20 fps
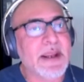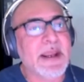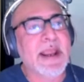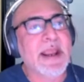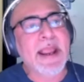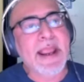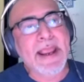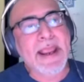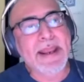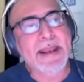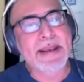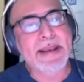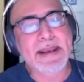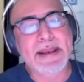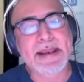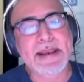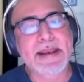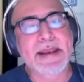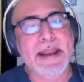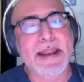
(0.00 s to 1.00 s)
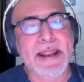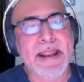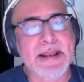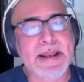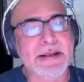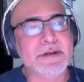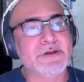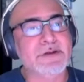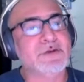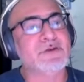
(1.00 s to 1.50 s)
and
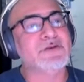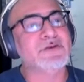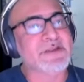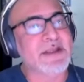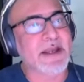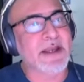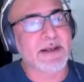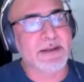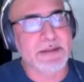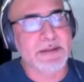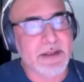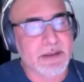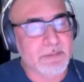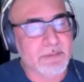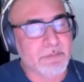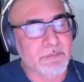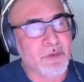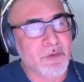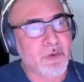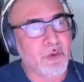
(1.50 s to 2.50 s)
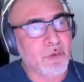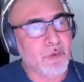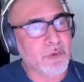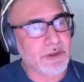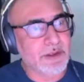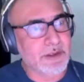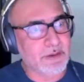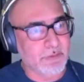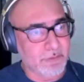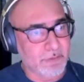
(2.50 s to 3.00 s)
use that not
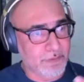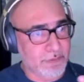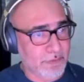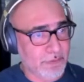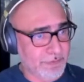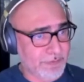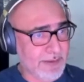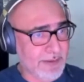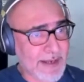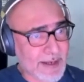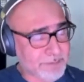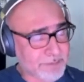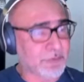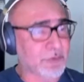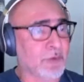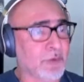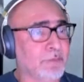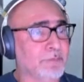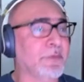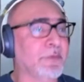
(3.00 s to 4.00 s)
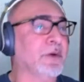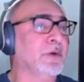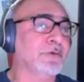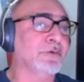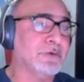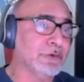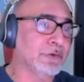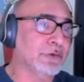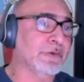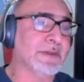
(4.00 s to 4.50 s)
only on the laptop, but
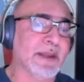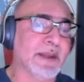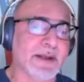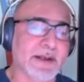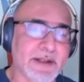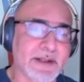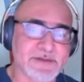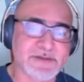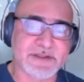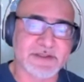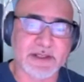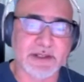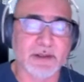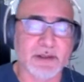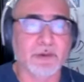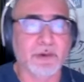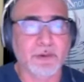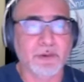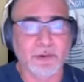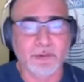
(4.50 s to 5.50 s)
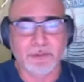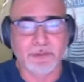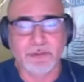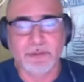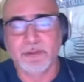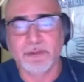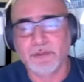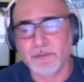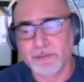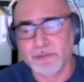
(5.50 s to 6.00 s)
also do that at scale on
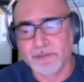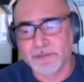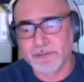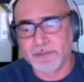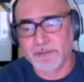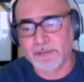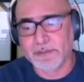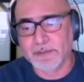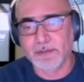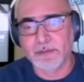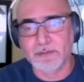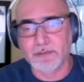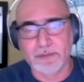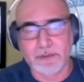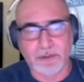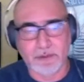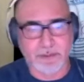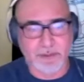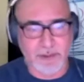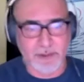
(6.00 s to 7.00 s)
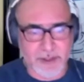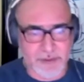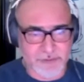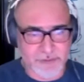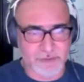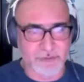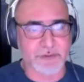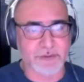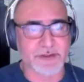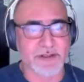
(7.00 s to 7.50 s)
a
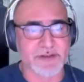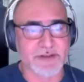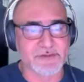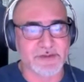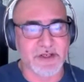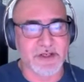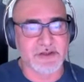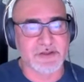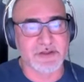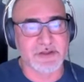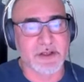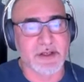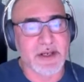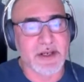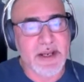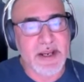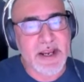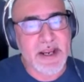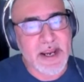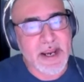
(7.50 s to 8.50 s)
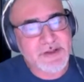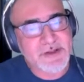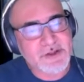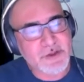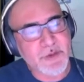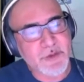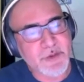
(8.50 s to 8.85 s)
larger organization. And so we